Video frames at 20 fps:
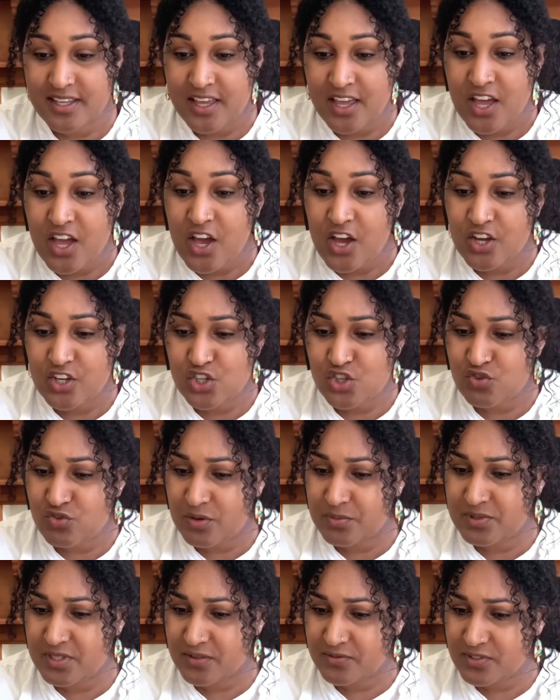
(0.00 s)
Her shrubs
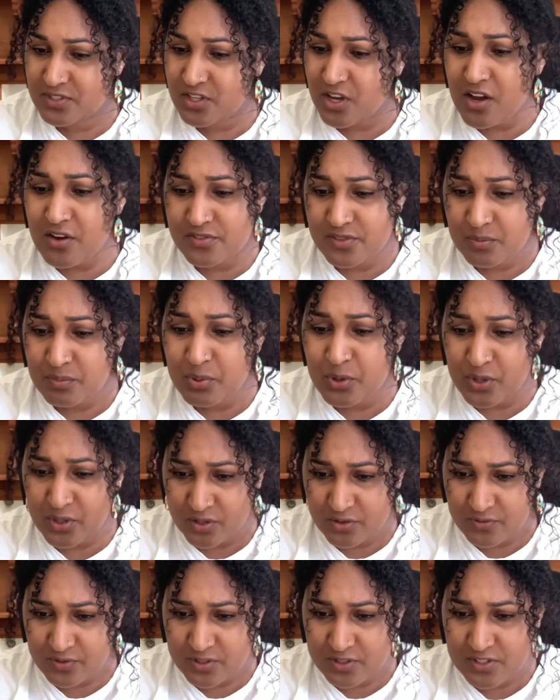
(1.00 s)
have scarves and
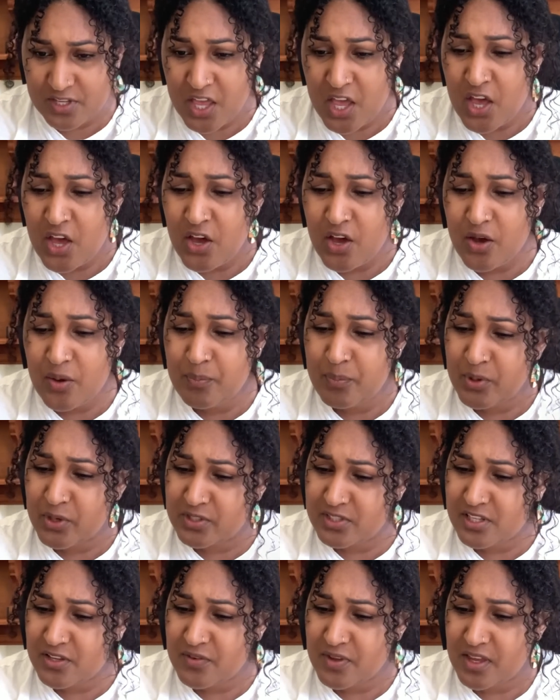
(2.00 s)
pullovers, her birds
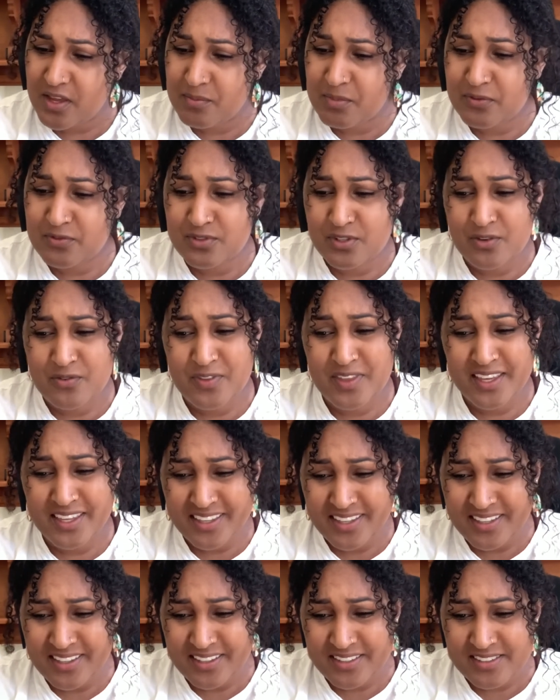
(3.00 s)
have earmuffs over their
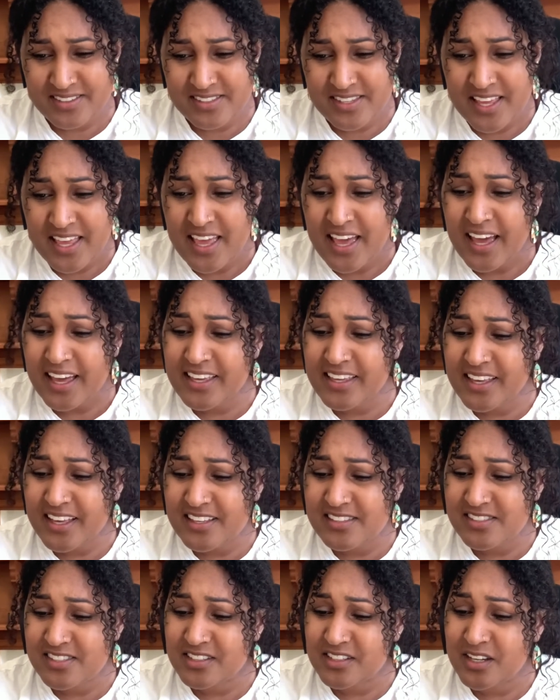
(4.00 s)
ears, and cats
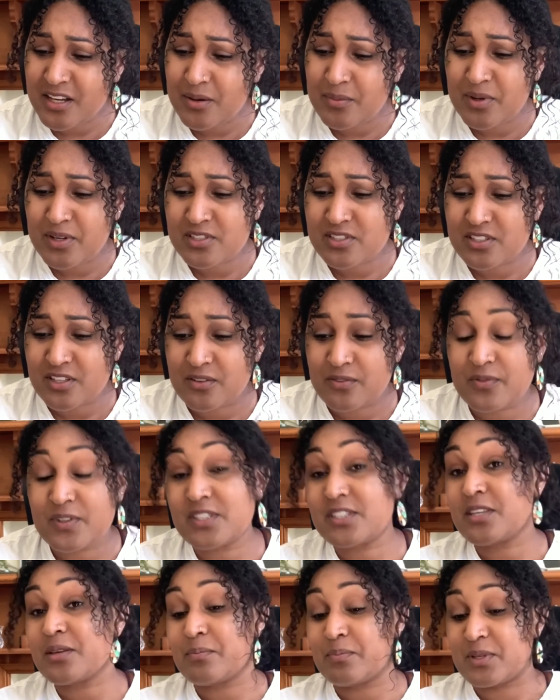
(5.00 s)
that come asking for
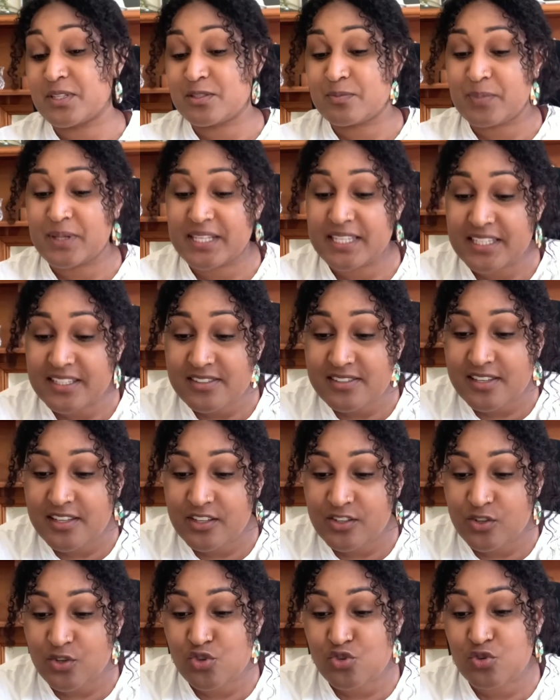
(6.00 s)
titbits please go
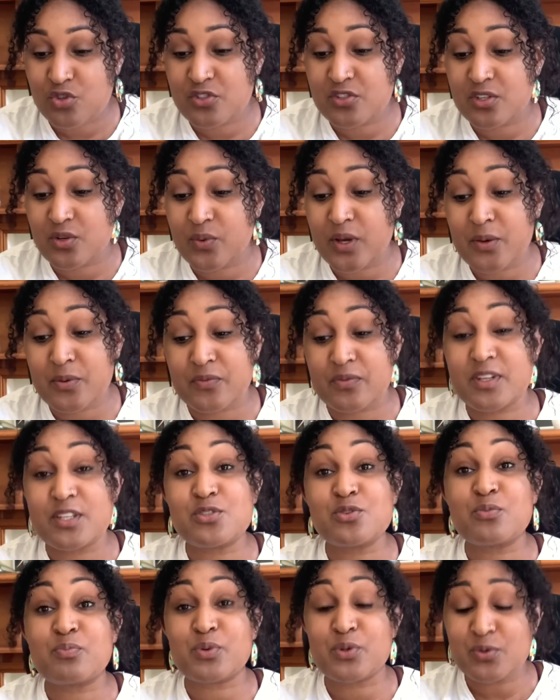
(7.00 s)
trotting away with little
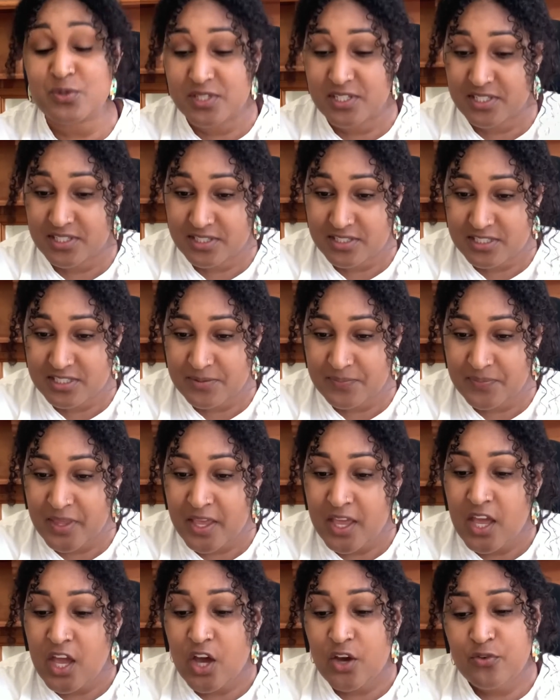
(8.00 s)
booties.
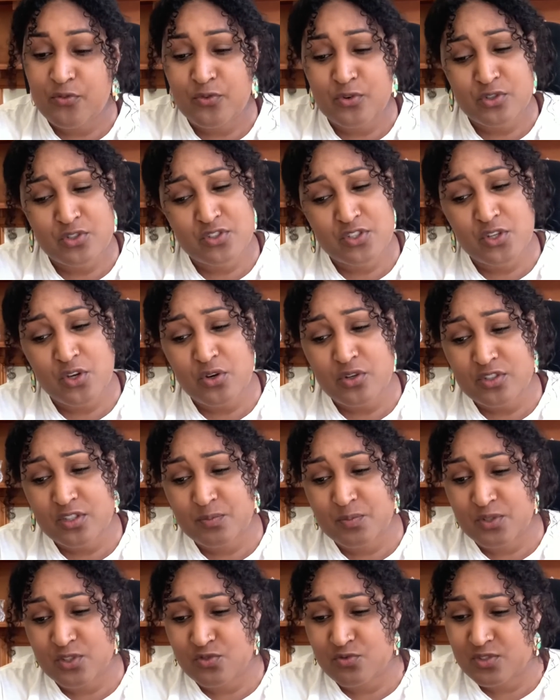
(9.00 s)
A frosty
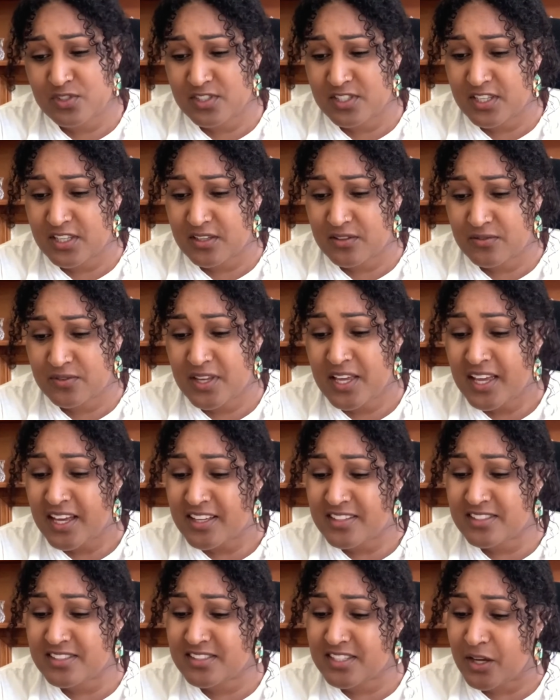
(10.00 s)
octopus received a
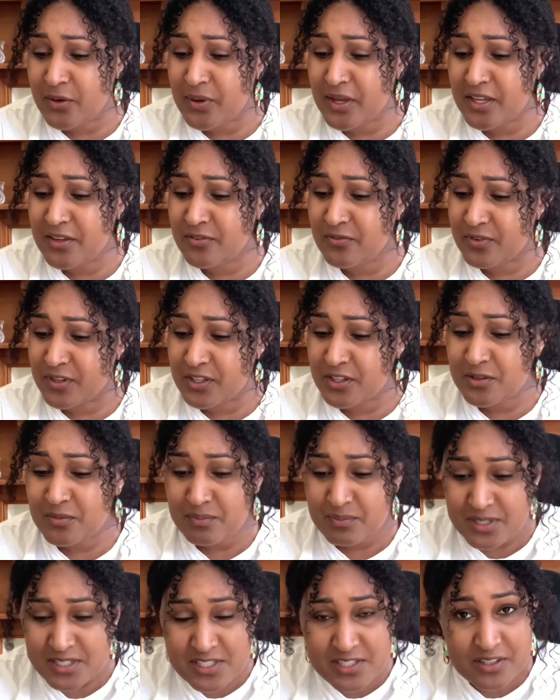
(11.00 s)
stout 8-fingered
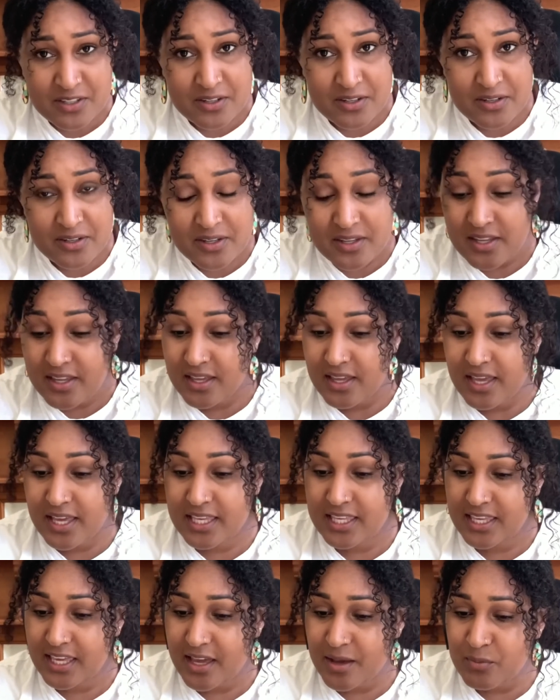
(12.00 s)
mitten. A
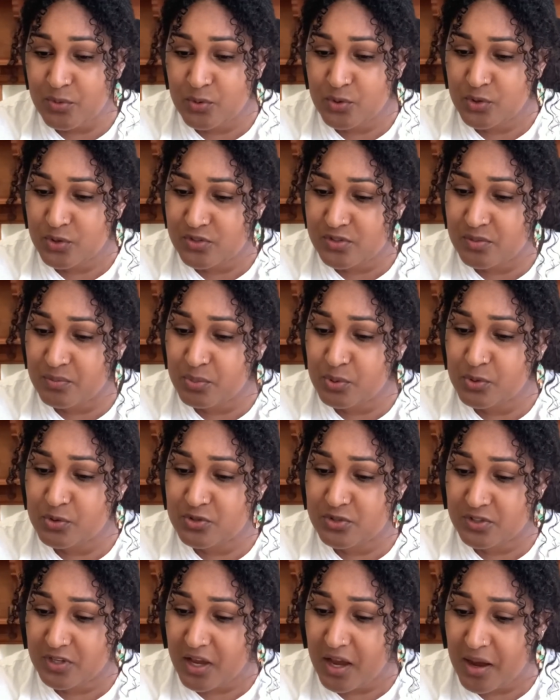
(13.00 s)
camel whose important
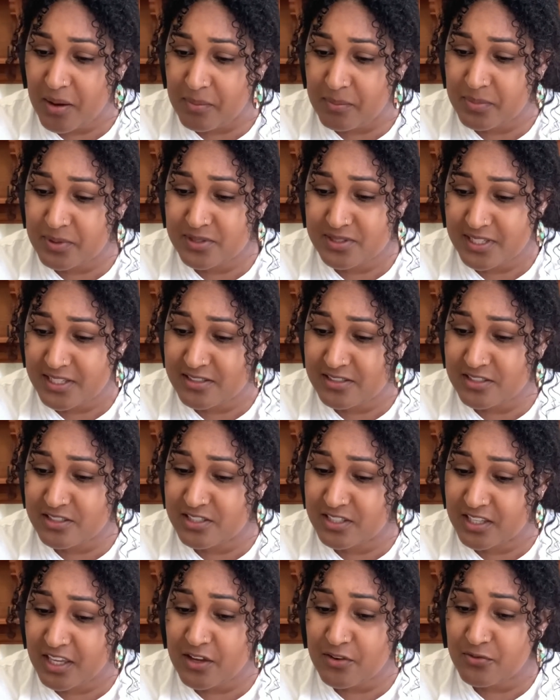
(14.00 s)
hump tended to
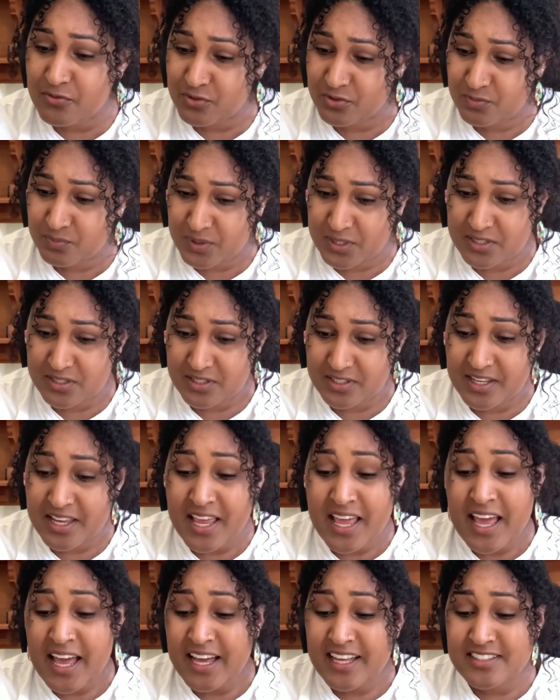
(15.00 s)
get frostbitten
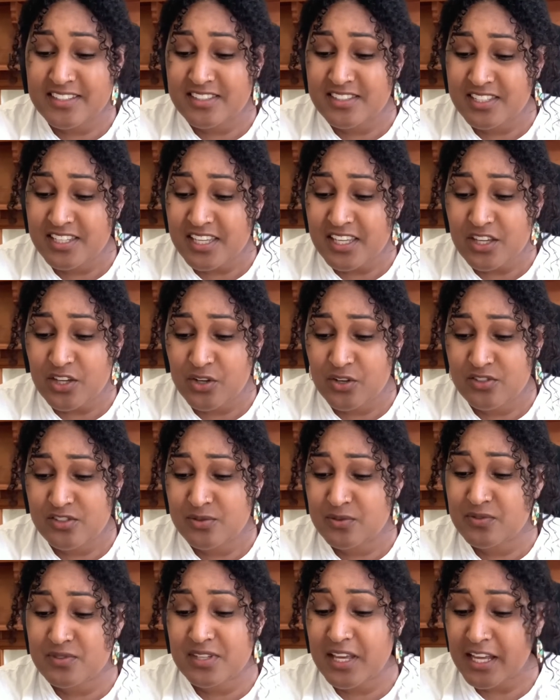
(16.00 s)
has a tea cosy
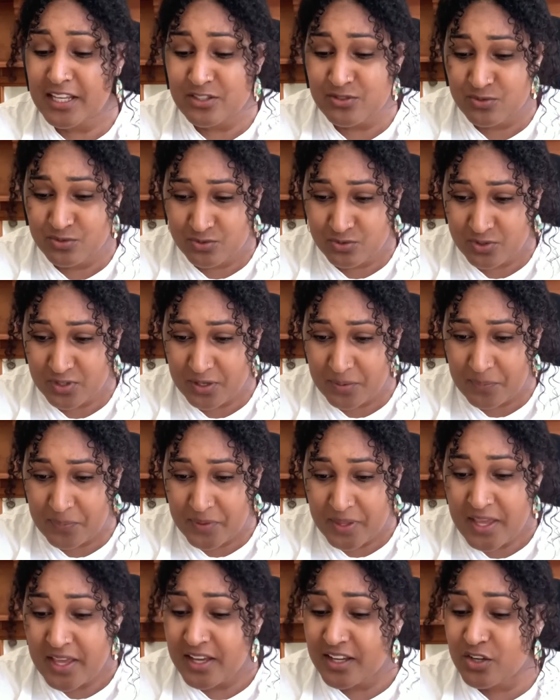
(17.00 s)
with tassels on it.
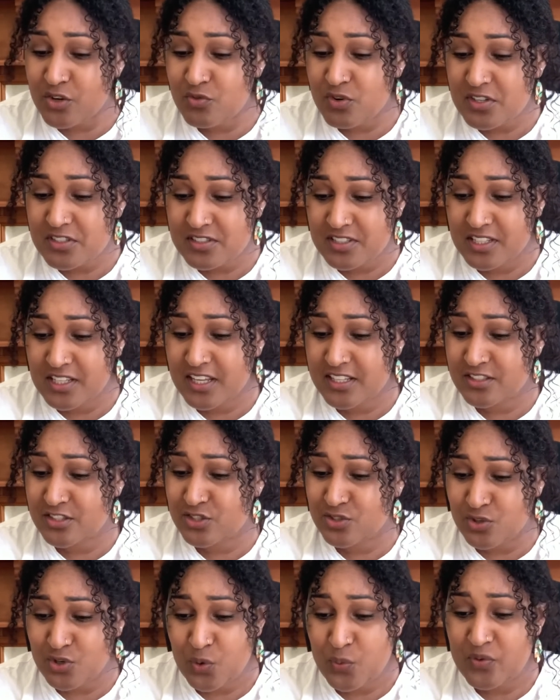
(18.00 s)
A grass snake has a
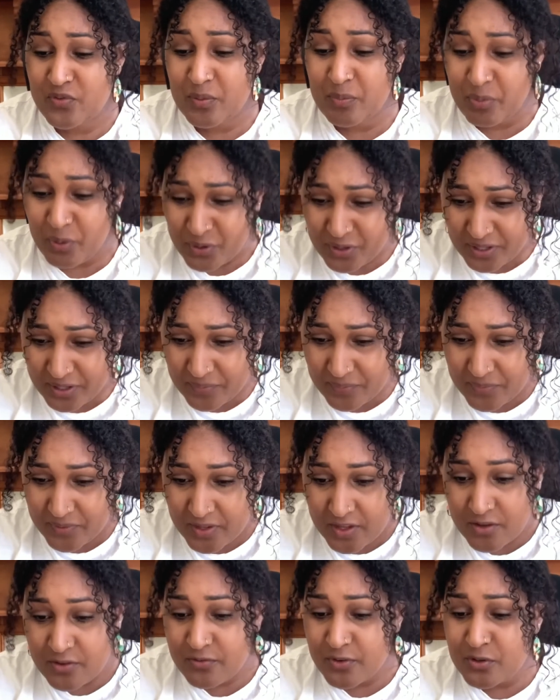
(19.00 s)
sock with a bonnet.
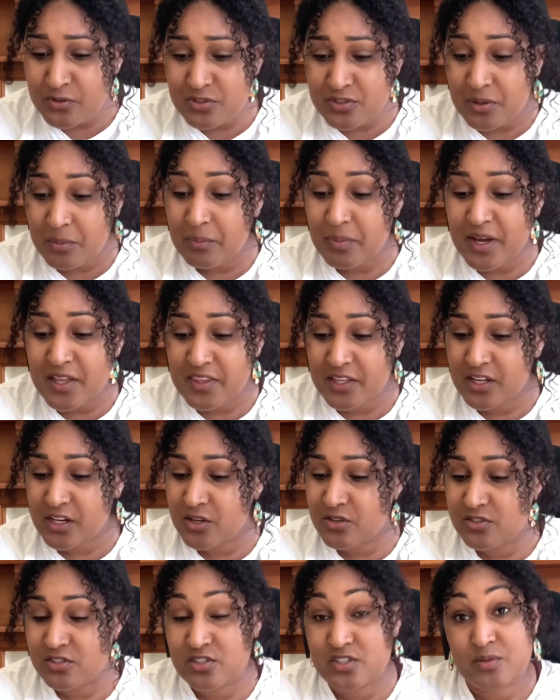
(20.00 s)
Folks can buy their clothes
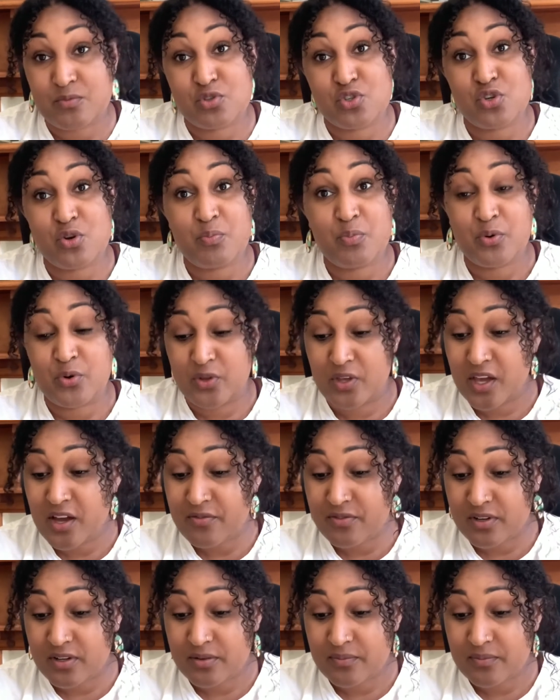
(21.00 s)
at some shop or the other.